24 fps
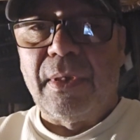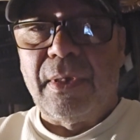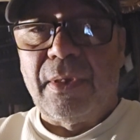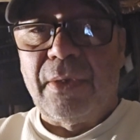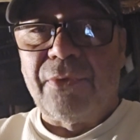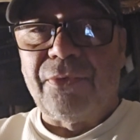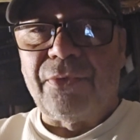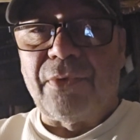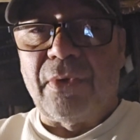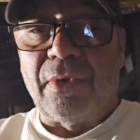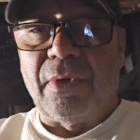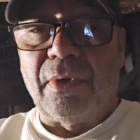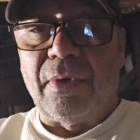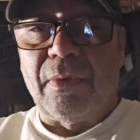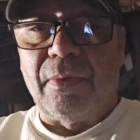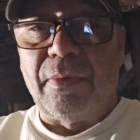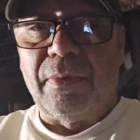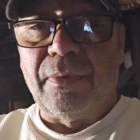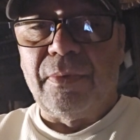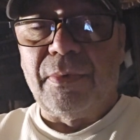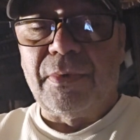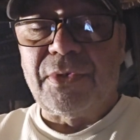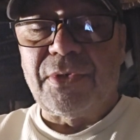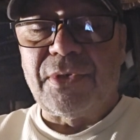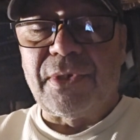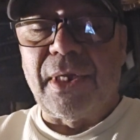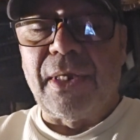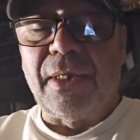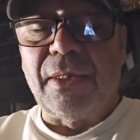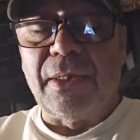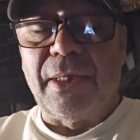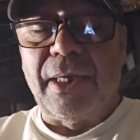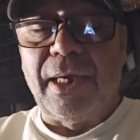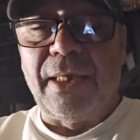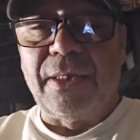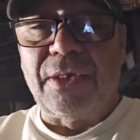So state
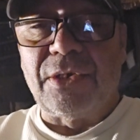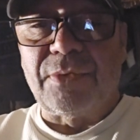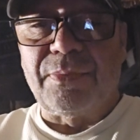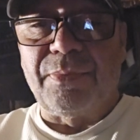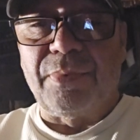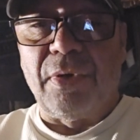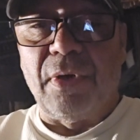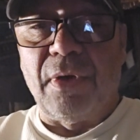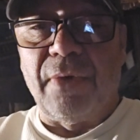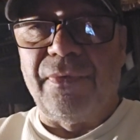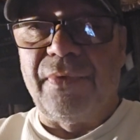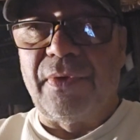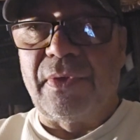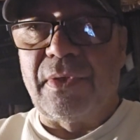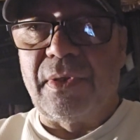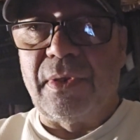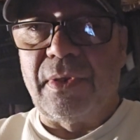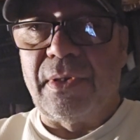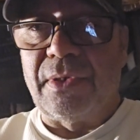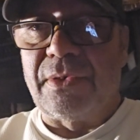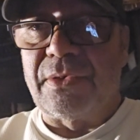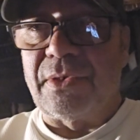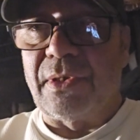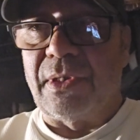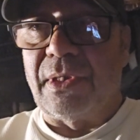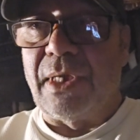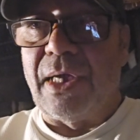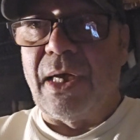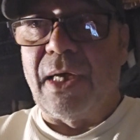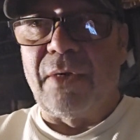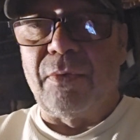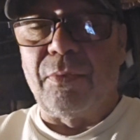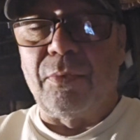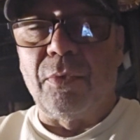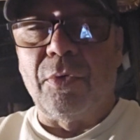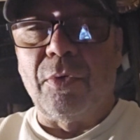land is perfect. There's a
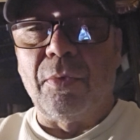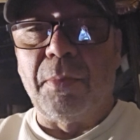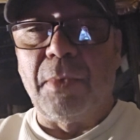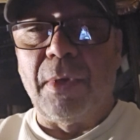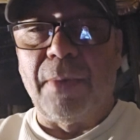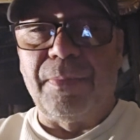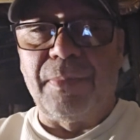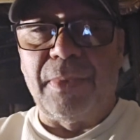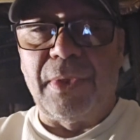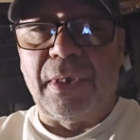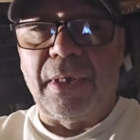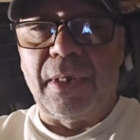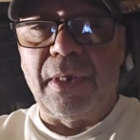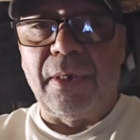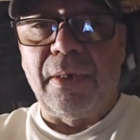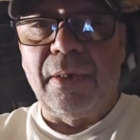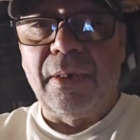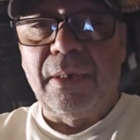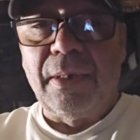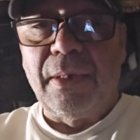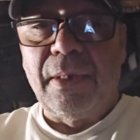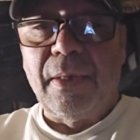lot of room up there.